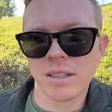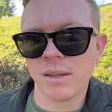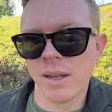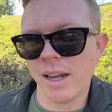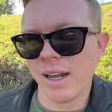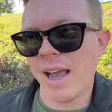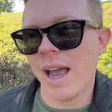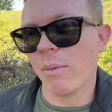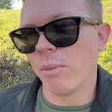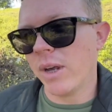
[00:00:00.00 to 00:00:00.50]

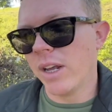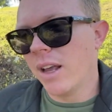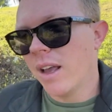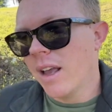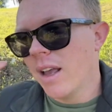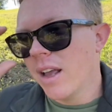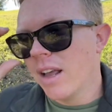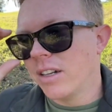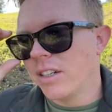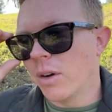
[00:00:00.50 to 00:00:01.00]
Again, we
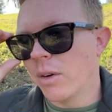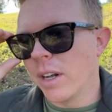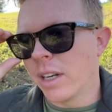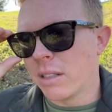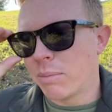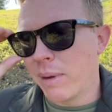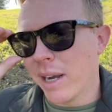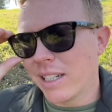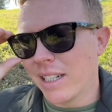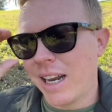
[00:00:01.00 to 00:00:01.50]
don't
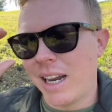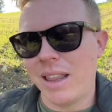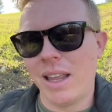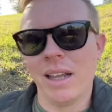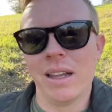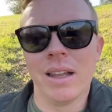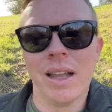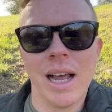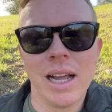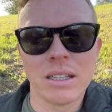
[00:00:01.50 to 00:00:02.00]
expect
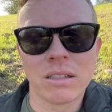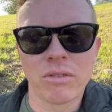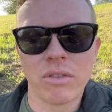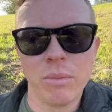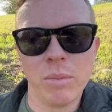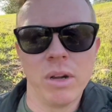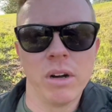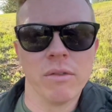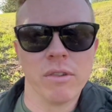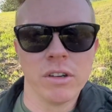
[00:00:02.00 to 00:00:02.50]
anything less
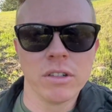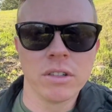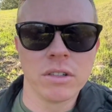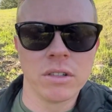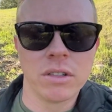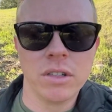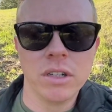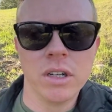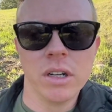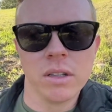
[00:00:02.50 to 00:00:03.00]
from Universal
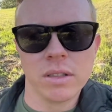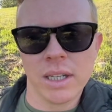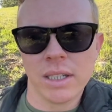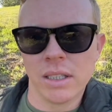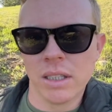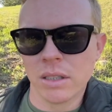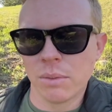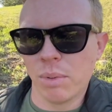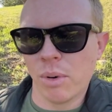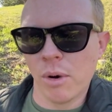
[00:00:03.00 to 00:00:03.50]
Studios at
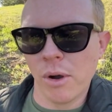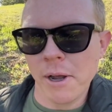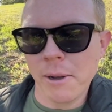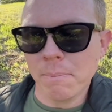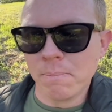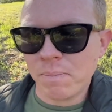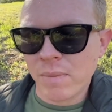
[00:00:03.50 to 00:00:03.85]
this point.